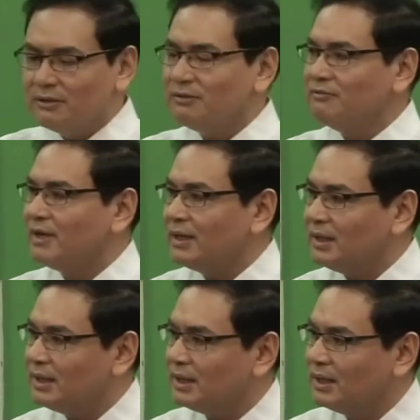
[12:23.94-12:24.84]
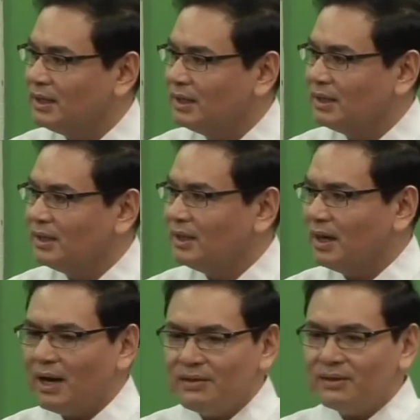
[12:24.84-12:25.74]
to divide,
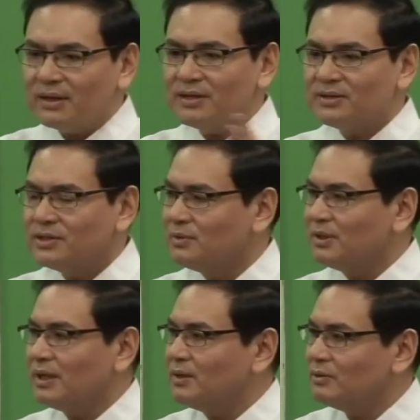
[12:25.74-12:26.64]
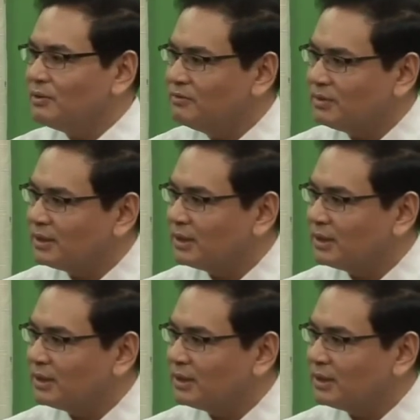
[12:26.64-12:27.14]
other countries will take you over.